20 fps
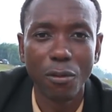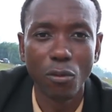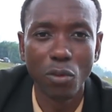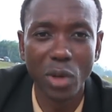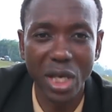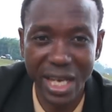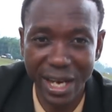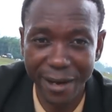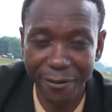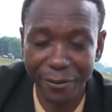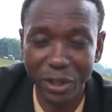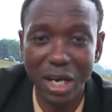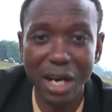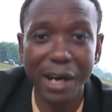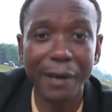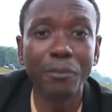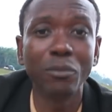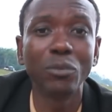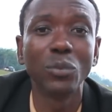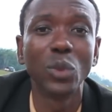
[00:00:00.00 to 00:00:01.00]
We have
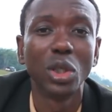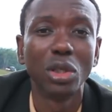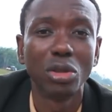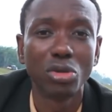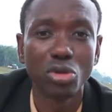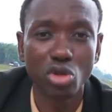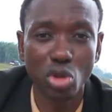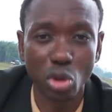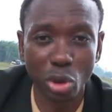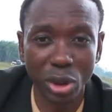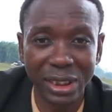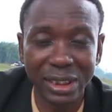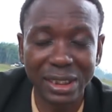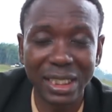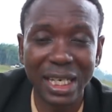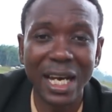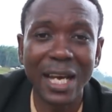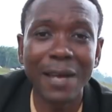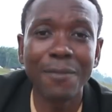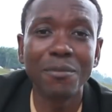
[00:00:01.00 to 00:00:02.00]
come to the
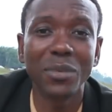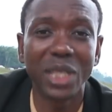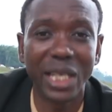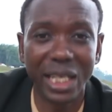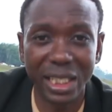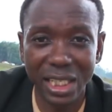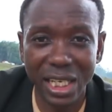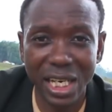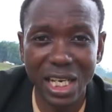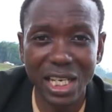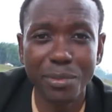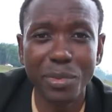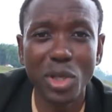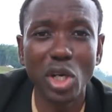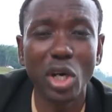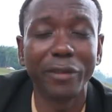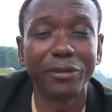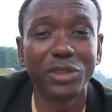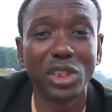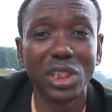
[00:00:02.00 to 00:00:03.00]
time that the enemy
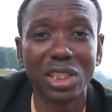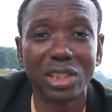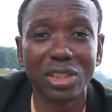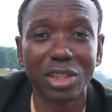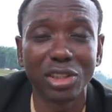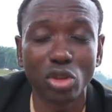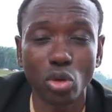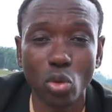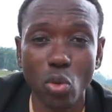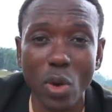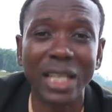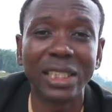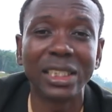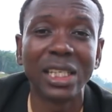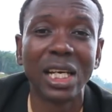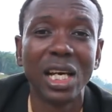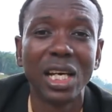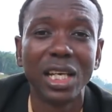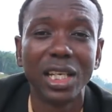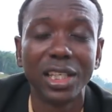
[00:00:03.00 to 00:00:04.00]
of Jesus
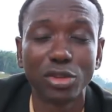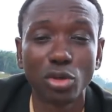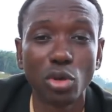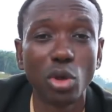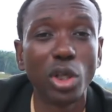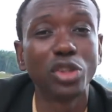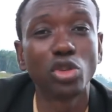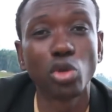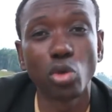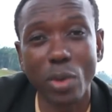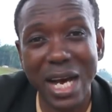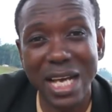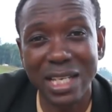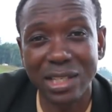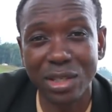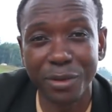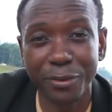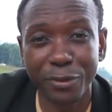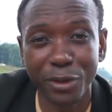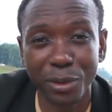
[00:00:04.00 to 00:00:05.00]
Christ is going to
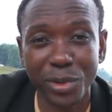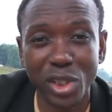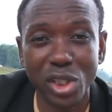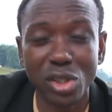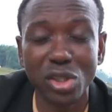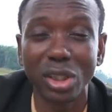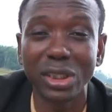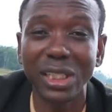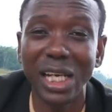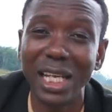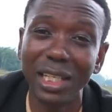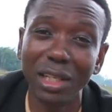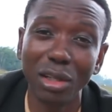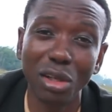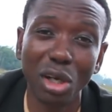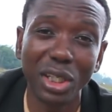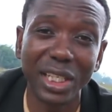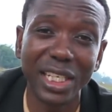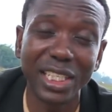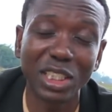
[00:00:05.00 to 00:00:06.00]
rise up from the church. And the
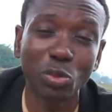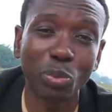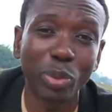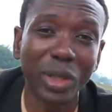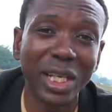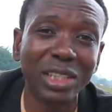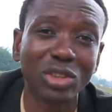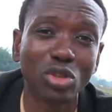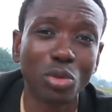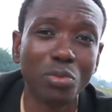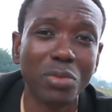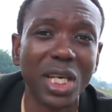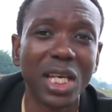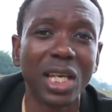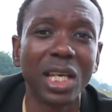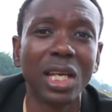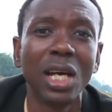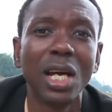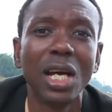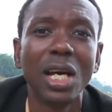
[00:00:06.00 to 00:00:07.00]
Lord explained to
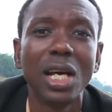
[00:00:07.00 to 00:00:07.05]
me